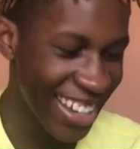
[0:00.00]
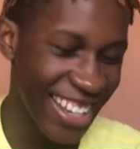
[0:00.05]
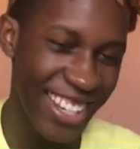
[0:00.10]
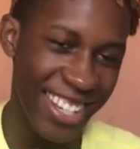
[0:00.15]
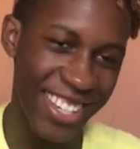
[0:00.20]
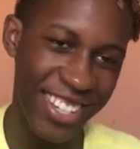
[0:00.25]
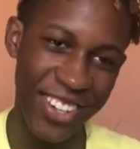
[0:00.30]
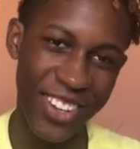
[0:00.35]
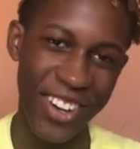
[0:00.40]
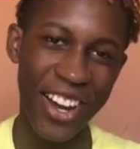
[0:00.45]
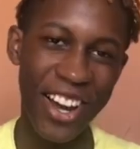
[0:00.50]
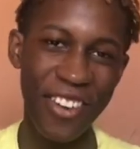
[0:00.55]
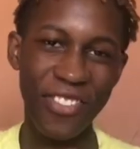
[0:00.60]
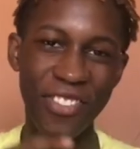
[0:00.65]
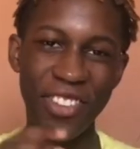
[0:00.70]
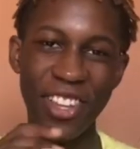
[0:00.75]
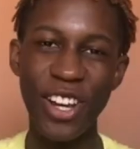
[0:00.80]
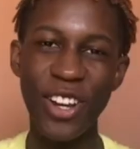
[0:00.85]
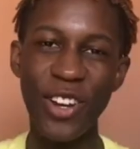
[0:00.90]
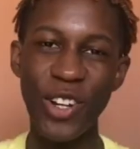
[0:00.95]
So
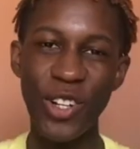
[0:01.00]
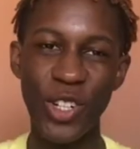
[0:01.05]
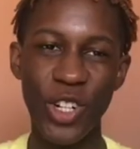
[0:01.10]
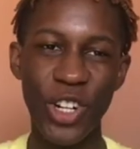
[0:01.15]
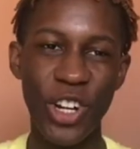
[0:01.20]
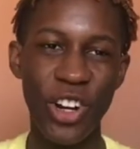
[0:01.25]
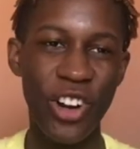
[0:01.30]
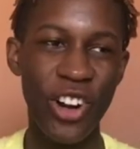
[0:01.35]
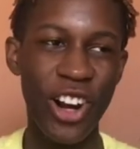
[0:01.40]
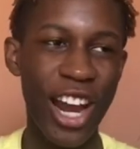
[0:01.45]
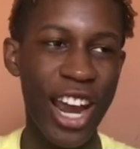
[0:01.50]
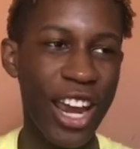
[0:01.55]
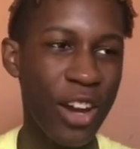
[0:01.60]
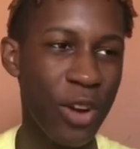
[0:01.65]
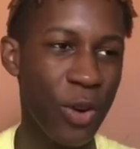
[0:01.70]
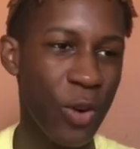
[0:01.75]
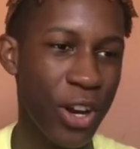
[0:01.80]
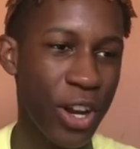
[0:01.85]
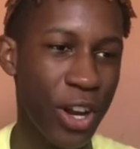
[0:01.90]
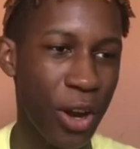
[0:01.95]
after you go through your
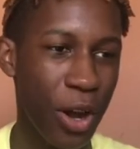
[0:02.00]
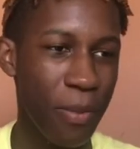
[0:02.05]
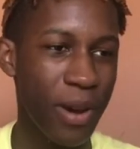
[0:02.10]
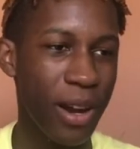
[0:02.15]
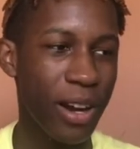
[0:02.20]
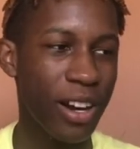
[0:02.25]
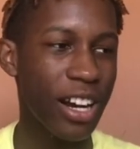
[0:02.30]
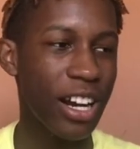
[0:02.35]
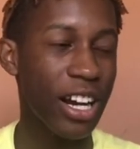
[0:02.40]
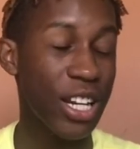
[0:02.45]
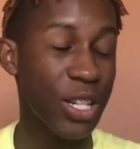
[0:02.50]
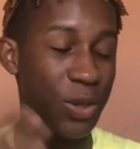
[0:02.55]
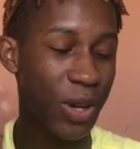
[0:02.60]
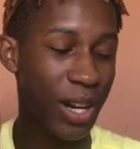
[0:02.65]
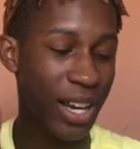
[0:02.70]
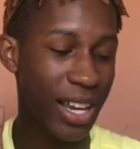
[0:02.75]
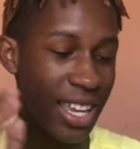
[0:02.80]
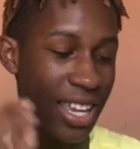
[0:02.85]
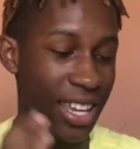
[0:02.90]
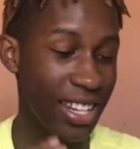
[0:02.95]
right door, you come across
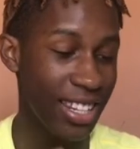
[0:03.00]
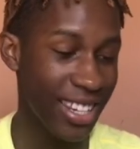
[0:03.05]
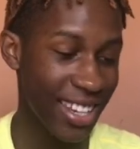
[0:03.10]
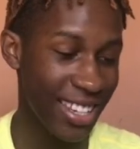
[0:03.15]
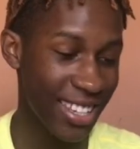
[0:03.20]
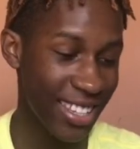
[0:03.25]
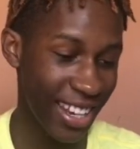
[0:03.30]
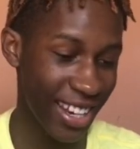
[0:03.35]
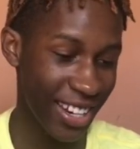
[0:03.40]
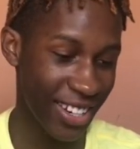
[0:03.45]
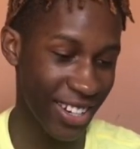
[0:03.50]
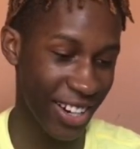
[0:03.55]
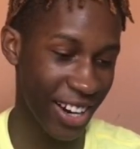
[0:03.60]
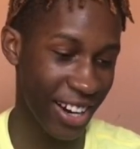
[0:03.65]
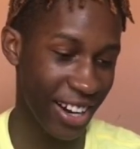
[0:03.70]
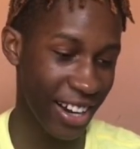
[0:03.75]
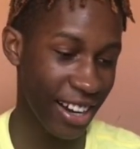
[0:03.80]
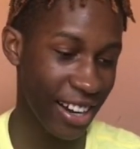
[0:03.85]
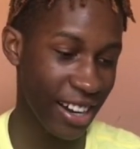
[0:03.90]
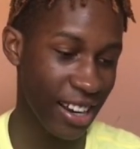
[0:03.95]
one
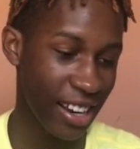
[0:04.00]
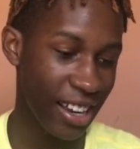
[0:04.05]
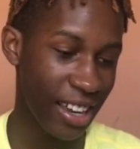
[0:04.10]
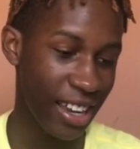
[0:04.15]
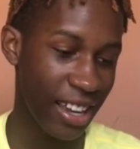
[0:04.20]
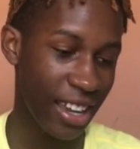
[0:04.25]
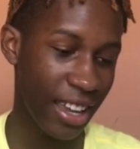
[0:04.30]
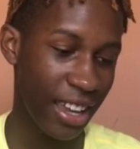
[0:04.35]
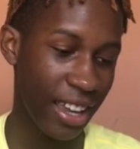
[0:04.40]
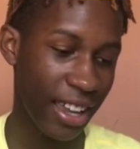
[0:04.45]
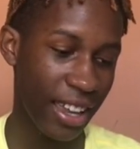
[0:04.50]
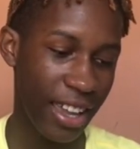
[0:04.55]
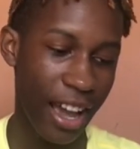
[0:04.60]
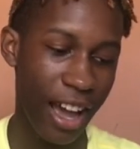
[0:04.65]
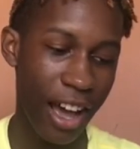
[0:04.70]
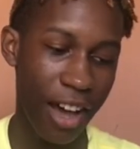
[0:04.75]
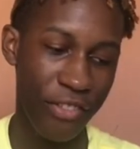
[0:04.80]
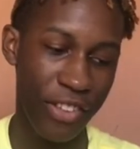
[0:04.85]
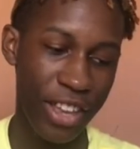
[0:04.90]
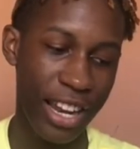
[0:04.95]
intersection. You
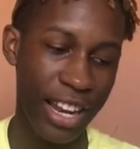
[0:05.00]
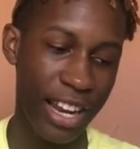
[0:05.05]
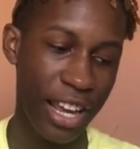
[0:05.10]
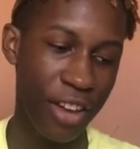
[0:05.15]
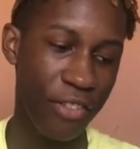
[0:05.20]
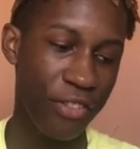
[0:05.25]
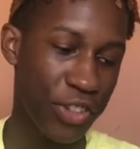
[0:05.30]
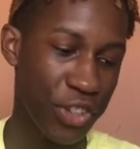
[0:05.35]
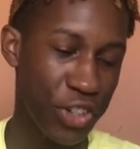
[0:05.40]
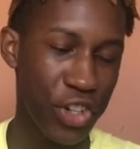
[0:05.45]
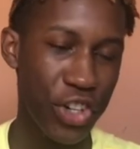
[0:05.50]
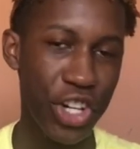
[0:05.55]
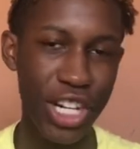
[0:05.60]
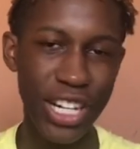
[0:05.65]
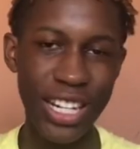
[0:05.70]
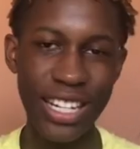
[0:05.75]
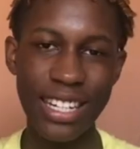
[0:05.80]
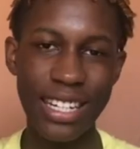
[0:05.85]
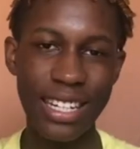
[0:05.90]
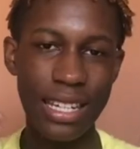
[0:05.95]
have your left
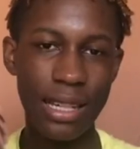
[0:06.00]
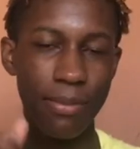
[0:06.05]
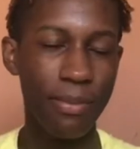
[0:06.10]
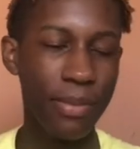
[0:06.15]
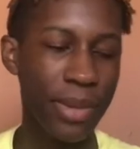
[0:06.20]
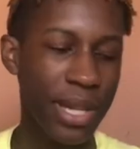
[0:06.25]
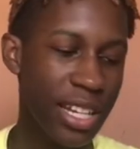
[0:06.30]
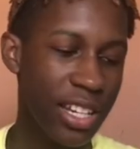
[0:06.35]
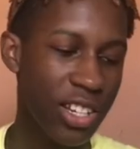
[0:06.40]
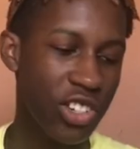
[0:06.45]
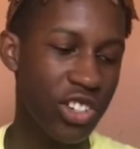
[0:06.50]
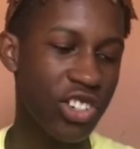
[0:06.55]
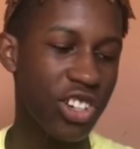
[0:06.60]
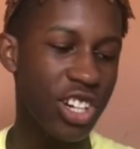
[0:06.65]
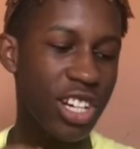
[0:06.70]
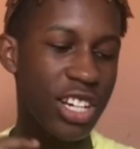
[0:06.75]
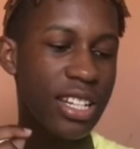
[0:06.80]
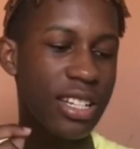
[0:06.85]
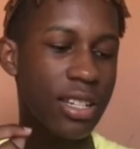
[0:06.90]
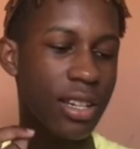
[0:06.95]
street, your middle
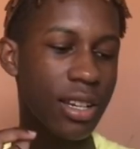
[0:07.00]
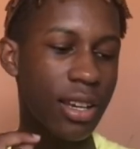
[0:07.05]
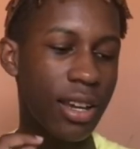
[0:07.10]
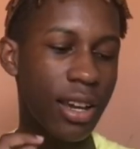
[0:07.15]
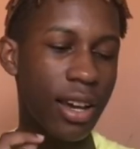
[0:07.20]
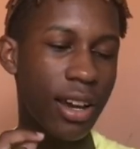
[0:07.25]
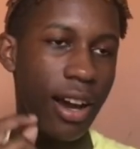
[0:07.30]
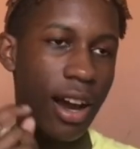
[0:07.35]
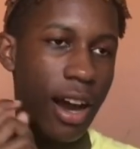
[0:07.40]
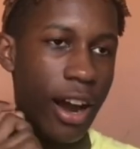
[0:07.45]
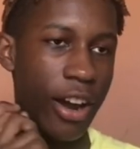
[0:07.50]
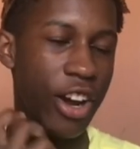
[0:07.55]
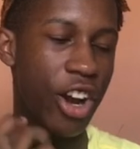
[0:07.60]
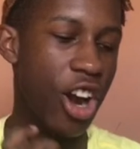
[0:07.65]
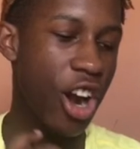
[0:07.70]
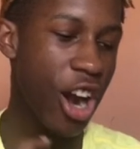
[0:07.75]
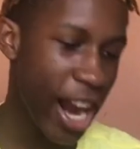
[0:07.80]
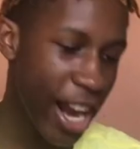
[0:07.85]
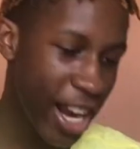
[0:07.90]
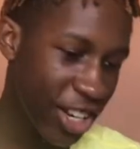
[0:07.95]
street, or
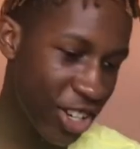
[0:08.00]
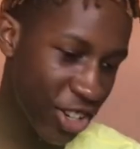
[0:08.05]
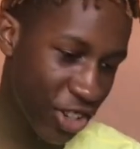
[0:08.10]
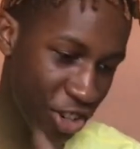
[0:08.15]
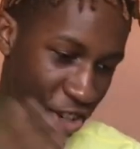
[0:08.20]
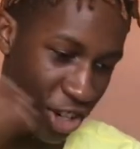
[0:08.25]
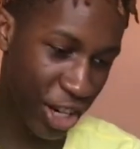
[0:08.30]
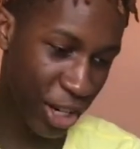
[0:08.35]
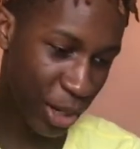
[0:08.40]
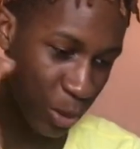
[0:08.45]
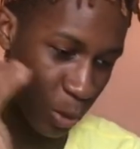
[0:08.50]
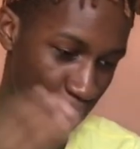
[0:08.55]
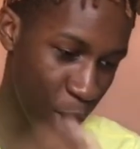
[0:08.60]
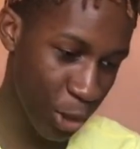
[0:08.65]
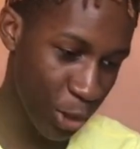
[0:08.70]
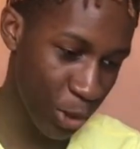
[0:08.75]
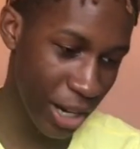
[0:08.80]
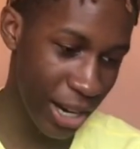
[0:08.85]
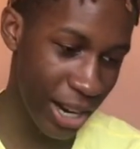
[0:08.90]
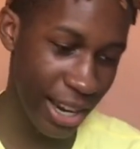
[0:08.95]
your right street.
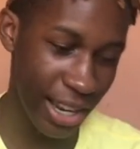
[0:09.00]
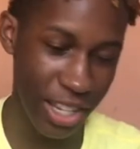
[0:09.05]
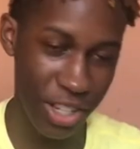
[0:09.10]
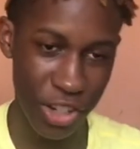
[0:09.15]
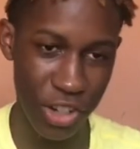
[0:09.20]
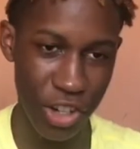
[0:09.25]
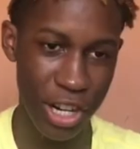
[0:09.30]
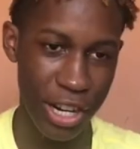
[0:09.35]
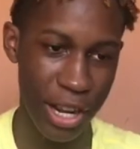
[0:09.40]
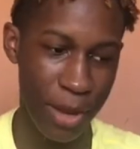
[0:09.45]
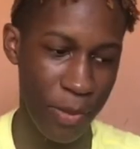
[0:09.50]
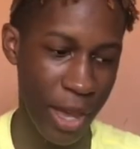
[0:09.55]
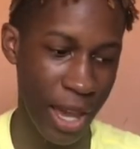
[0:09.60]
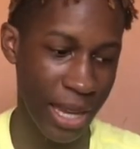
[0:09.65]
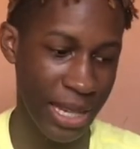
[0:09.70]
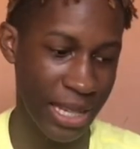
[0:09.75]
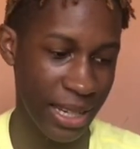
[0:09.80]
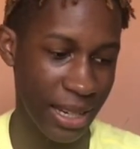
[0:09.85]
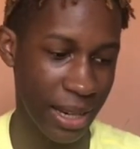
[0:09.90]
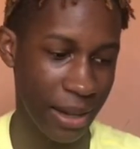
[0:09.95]
Which one of the street them
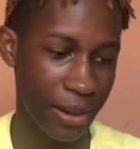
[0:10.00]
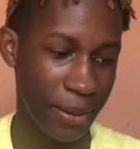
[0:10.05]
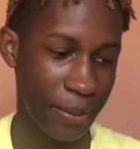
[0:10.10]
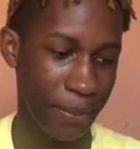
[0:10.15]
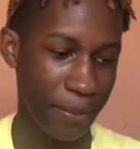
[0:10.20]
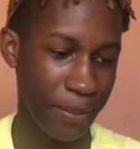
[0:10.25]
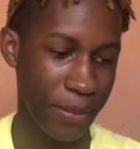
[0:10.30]
you take?